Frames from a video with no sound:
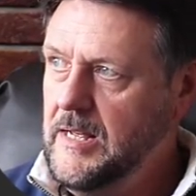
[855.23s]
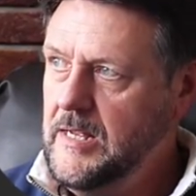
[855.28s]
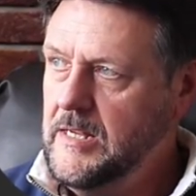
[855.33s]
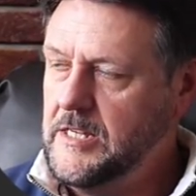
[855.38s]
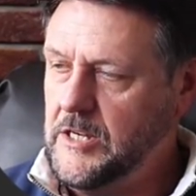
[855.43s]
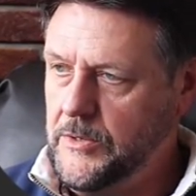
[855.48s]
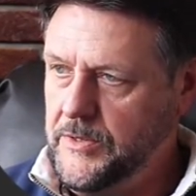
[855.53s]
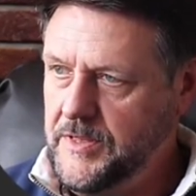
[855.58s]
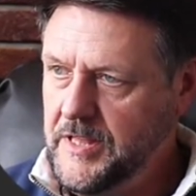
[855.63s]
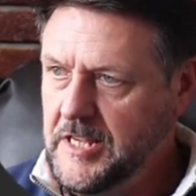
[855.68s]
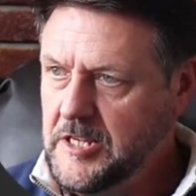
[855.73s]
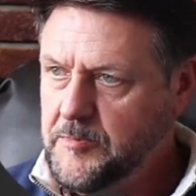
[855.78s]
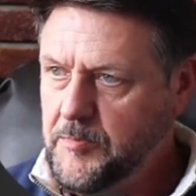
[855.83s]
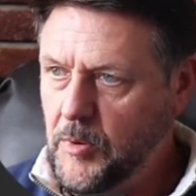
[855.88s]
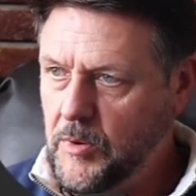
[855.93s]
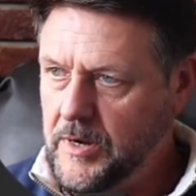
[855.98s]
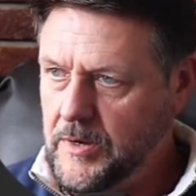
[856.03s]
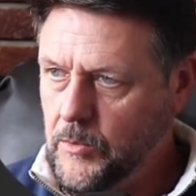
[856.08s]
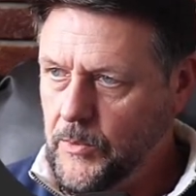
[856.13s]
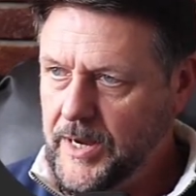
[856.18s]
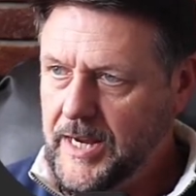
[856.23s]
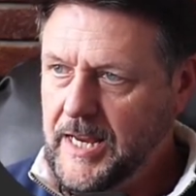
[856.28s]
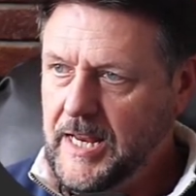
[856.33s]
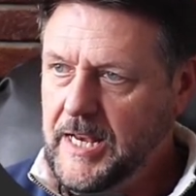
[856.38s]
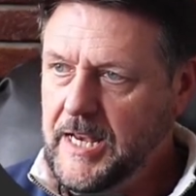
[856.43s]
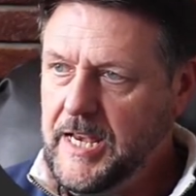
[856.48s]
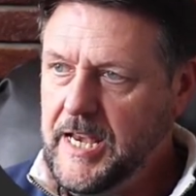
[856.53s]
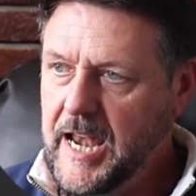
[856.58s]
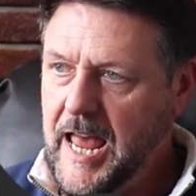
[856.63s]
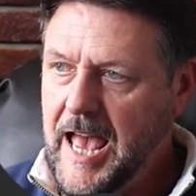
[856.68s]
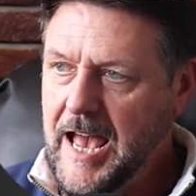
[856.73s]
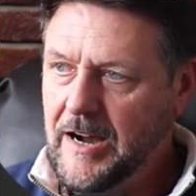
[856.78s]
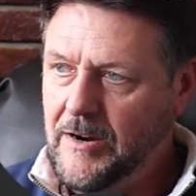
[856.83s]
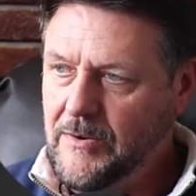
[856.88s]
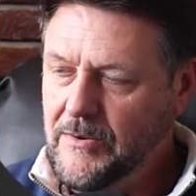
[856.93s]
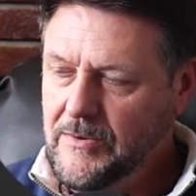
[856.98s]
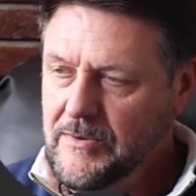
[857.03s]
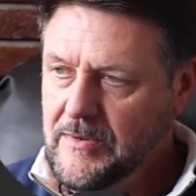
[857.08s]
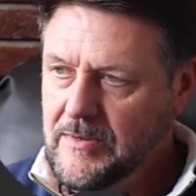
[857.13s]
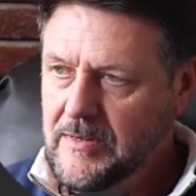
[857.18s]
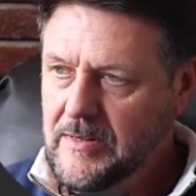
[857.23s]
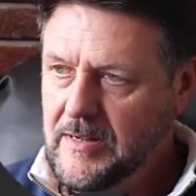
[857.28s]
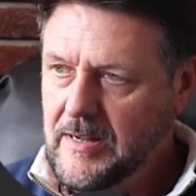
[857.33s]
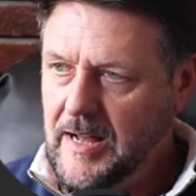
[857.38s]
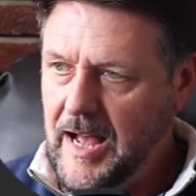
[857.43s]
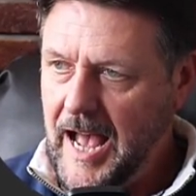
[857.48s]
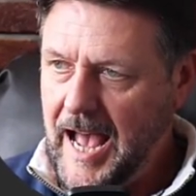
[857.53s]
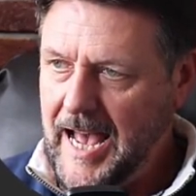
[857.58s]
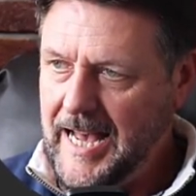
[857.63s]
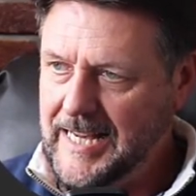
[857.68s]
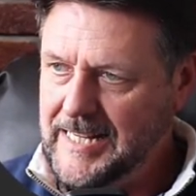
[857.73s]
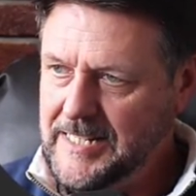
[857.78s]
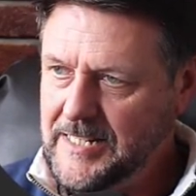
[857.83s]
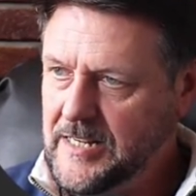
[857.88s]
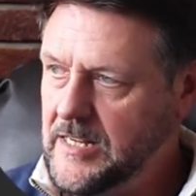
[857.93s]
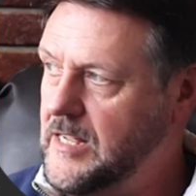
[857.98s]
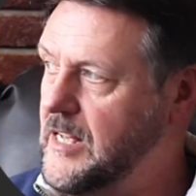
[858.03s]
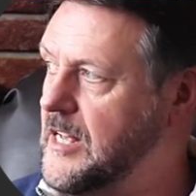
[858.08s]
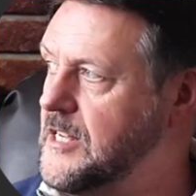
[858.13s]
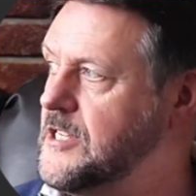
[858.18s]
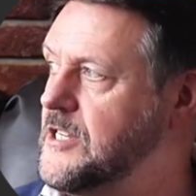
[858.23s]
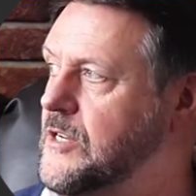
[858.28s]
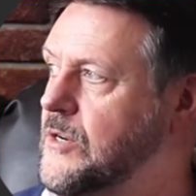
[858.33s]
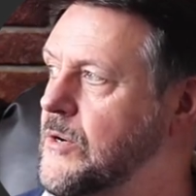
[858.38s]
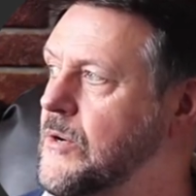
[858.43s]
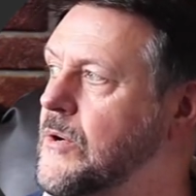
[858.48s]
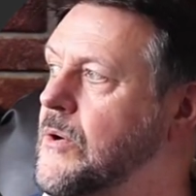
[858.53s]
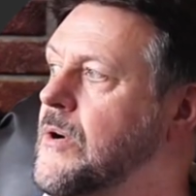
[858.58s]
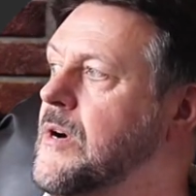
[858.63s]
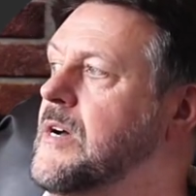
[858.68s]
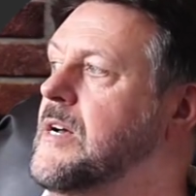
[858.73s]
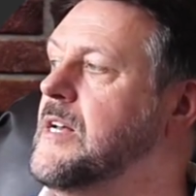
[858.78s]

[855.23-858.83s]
So at this point we can now add a score.